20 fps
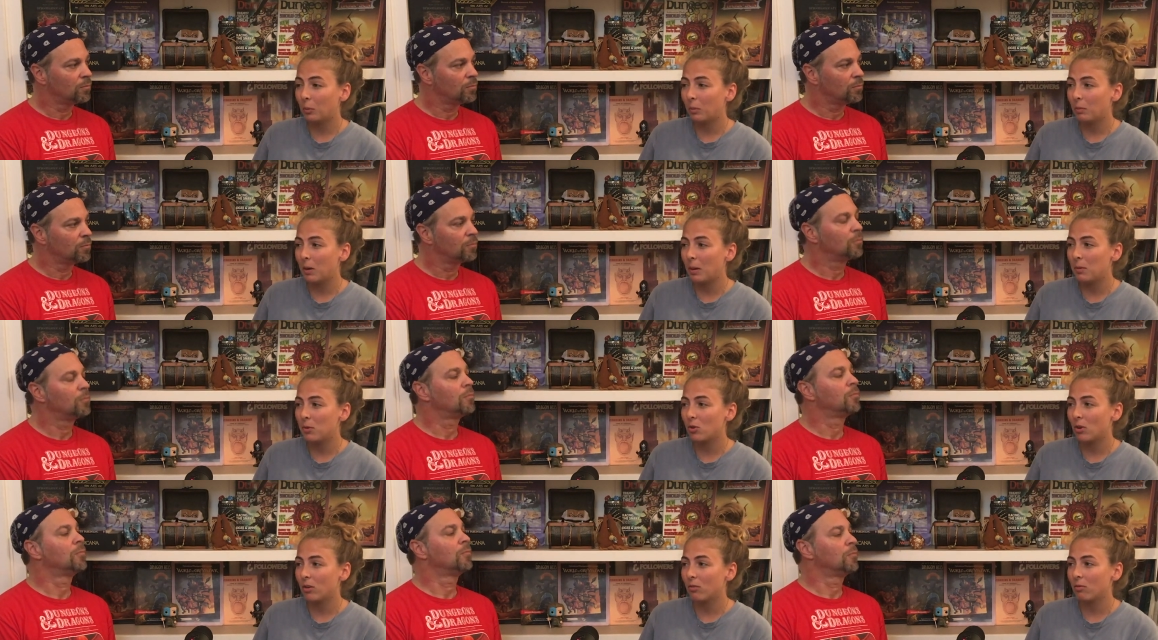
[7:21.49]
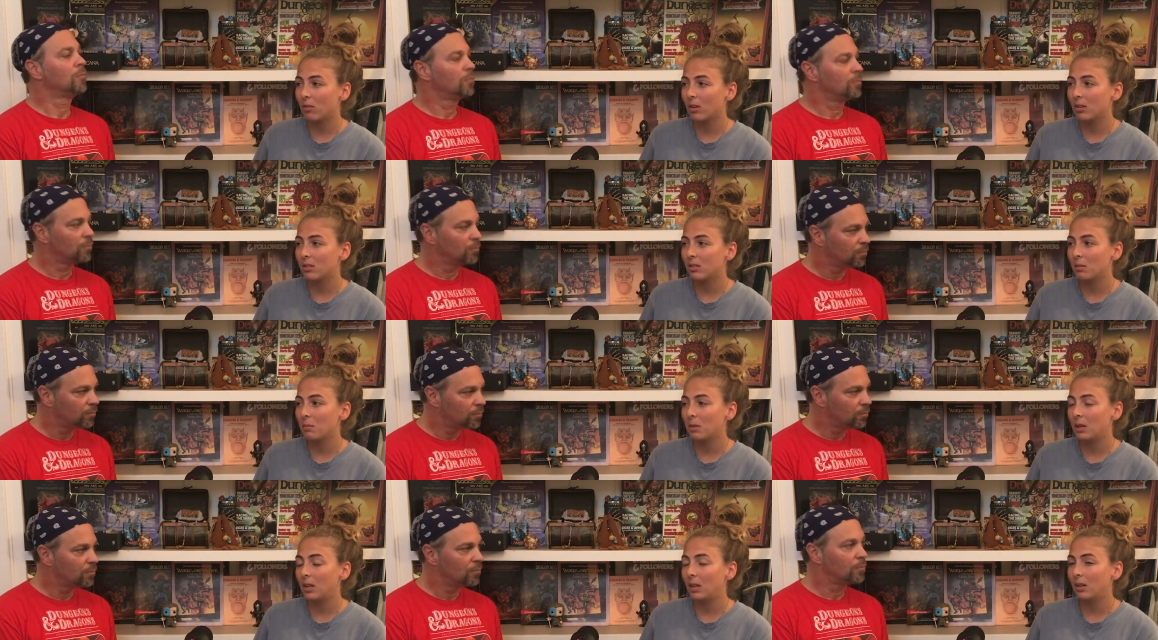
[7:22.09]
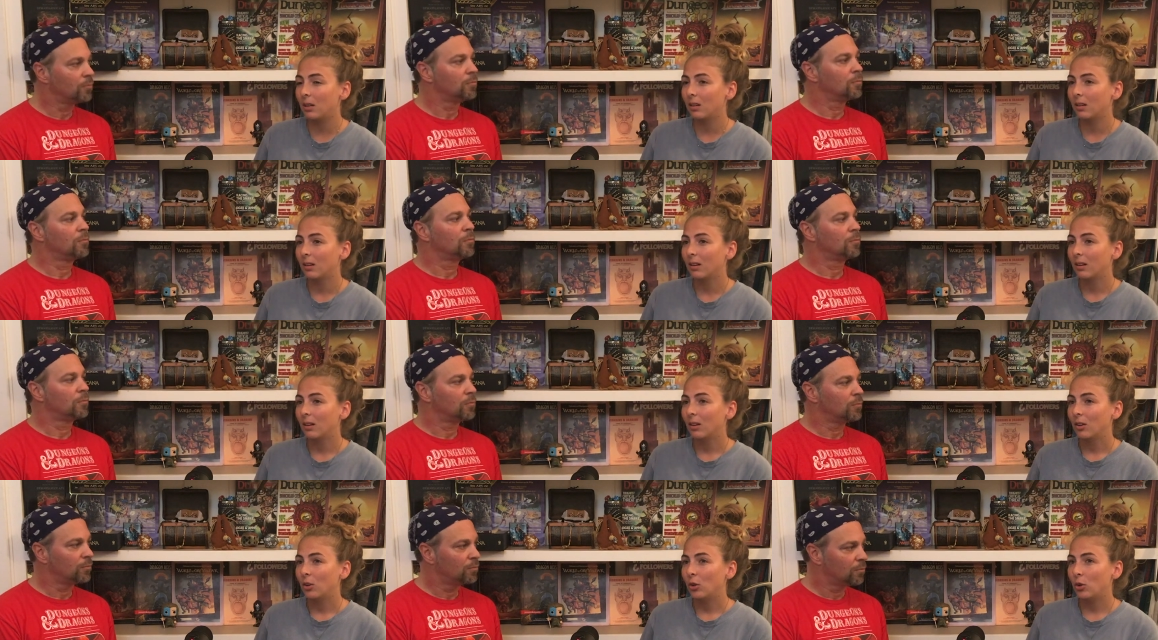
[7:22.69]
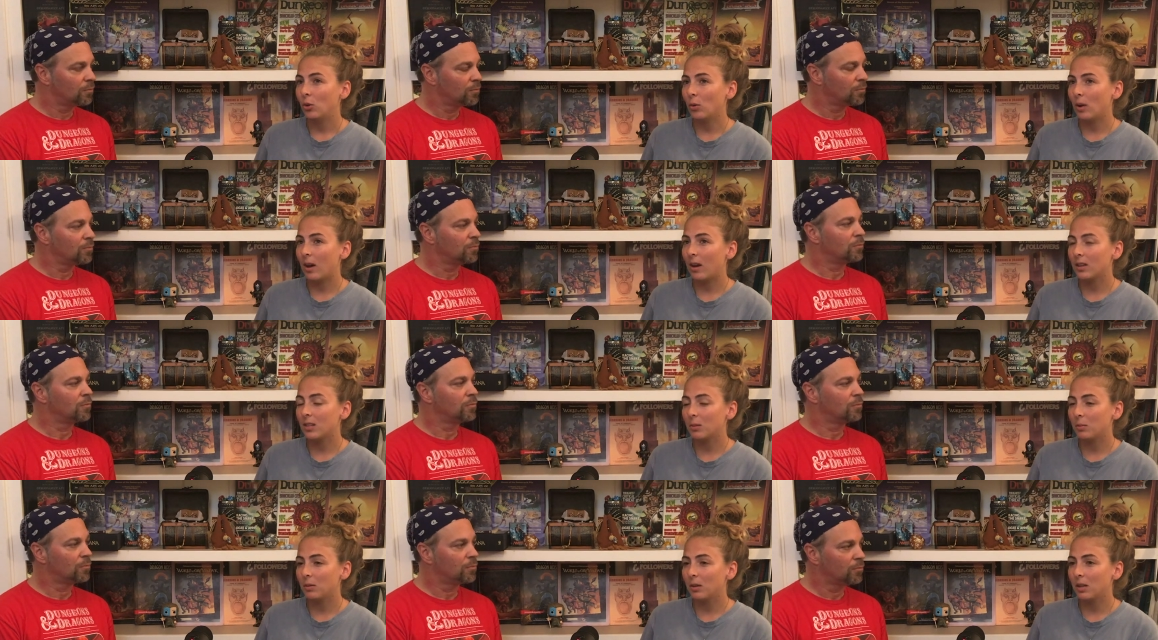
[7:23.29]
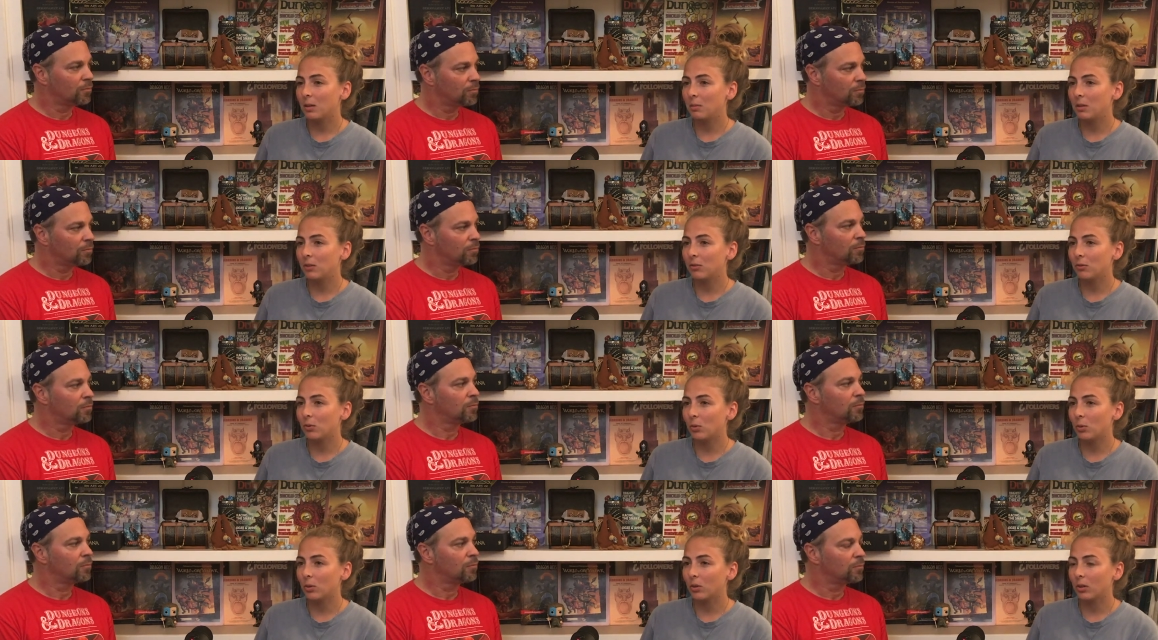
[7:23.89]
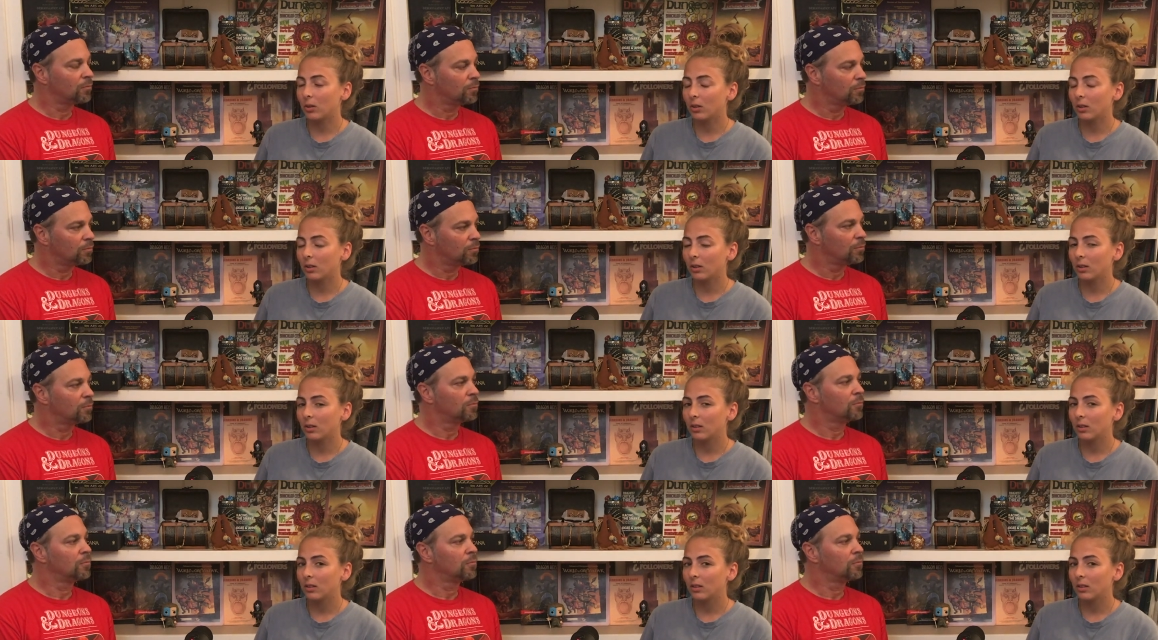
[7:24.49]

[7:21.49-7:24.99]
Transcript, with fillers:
Speaker 1: Maybe try and find somebody who has played before.